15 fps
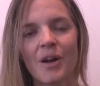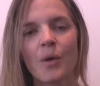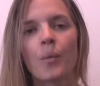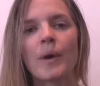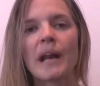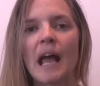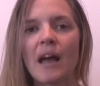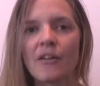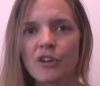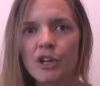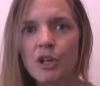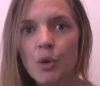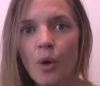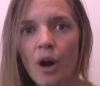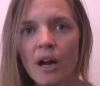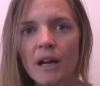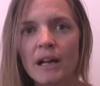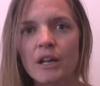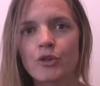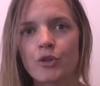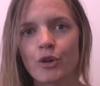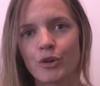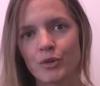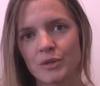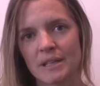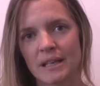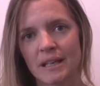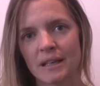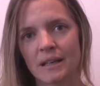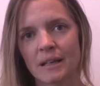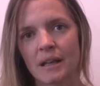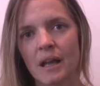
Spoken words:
Whatever you are introducing,